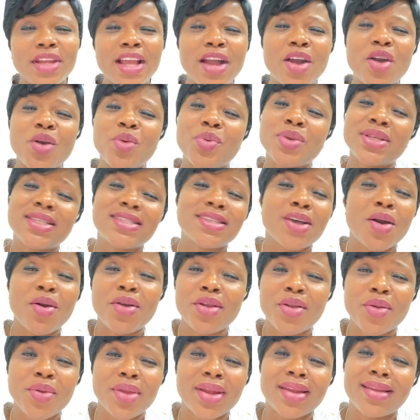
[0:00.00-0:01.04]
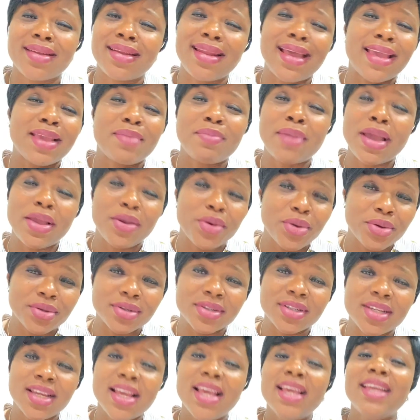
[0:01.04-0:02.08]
They're always hungry, like my own.